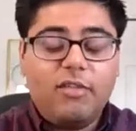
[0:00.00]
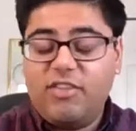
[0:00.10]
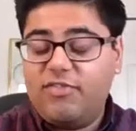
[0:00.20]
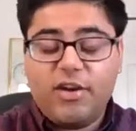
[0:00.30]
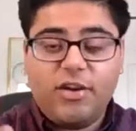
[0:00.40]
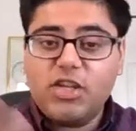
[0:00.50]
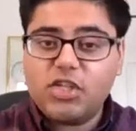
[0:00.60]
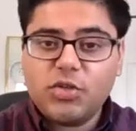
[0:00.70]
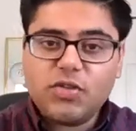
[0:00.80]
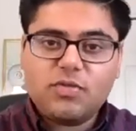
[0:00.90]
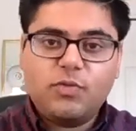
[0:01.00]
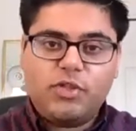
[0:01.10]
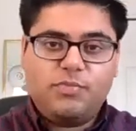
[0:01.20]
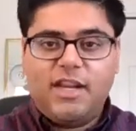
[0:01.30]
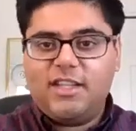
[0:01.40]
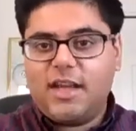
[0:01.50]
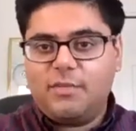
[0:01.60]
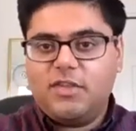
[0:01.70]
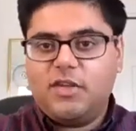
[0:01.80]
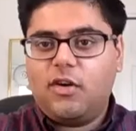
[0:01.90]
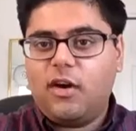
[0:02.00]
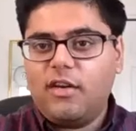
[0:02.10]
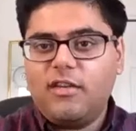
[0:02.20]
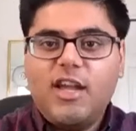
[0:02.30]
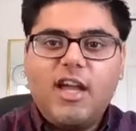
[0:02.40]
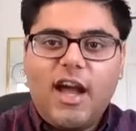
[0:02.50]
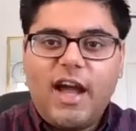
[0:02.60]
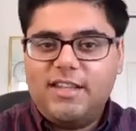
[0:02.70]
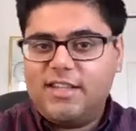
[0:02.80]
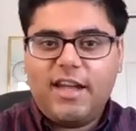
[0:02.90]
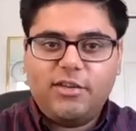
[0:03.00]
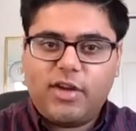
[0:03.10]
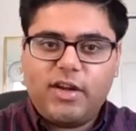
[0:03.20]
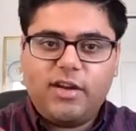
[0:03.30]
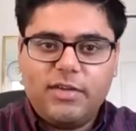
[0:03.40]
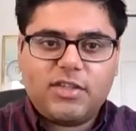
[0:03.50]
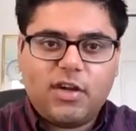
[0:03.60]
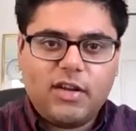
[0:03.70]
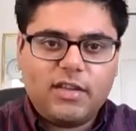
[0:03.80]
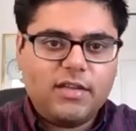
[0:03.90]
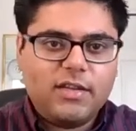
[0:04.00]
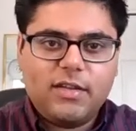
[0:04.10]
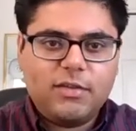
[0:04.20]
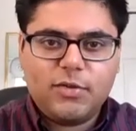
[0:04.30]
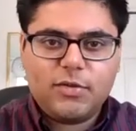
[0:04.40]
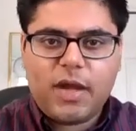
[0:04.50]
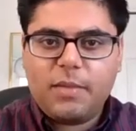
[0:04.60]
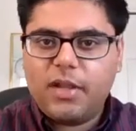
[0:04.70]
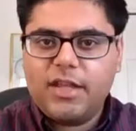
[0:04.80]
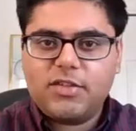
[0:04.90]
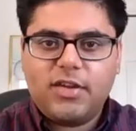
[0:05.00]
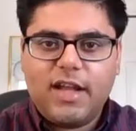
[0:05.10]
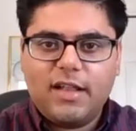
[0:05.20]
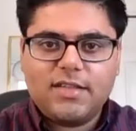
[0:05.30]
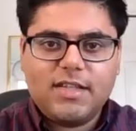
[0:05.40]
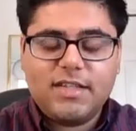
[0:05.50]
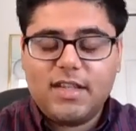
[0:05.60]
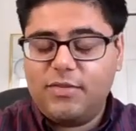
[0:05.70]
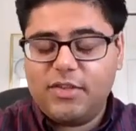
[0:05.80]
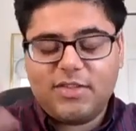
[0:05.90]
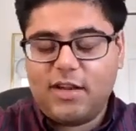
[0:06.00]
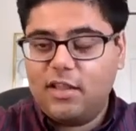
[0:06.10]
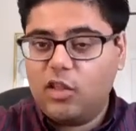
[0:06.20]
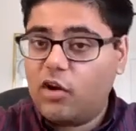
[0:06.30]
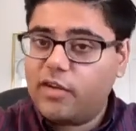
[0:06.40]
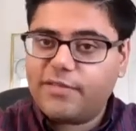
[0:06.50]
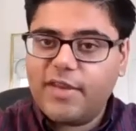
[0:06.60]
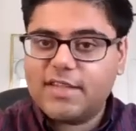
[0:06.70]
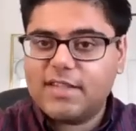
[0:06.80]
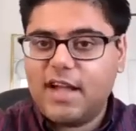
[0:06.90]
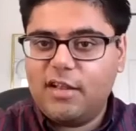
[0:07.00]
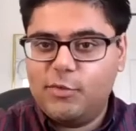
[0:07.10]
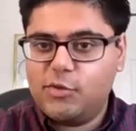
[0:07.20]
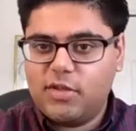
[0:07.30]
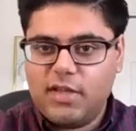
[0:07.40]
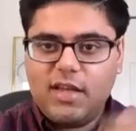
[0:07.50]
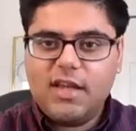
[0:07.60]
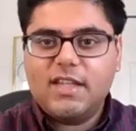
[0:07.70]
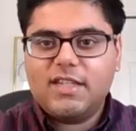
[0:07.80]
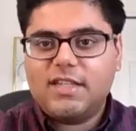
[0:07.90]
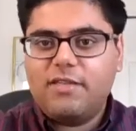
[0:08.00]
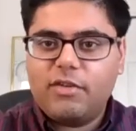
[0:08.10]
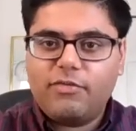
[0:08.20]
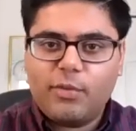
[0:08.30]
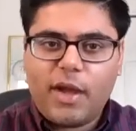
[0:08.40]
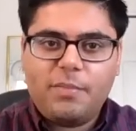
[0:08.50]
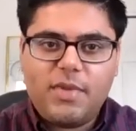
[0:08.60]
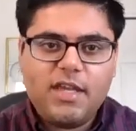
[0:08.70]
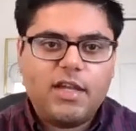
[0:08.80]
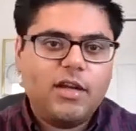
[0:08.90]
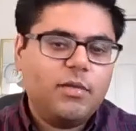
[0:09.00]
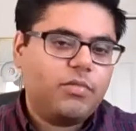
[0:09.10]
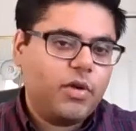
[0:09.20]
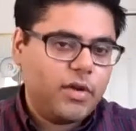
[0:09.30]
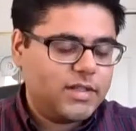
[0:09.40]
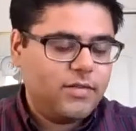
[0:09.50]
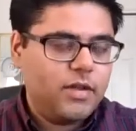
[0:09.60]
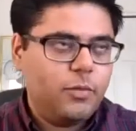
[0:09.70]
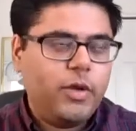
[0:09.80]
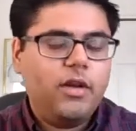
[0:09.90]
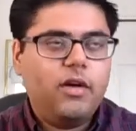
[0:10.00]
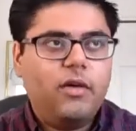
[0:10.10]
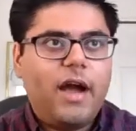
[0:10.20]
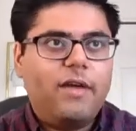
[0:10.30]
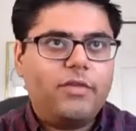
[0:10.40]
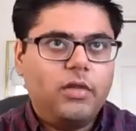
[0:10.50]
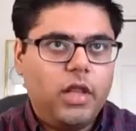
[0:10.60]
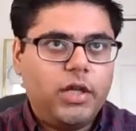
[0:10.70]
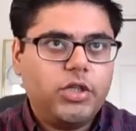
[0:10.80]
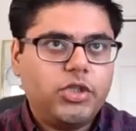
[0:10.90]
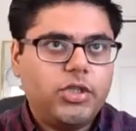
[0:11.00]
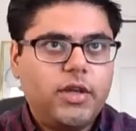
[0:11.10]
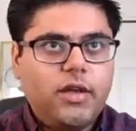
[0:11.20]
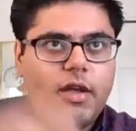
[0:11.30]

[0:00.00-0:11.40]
If there are issues, which many times there are, I'd say I'd try to restart those pipelines or analyses. And if it's a longer fix, I'll usually save it for my peak productivity window after lunch.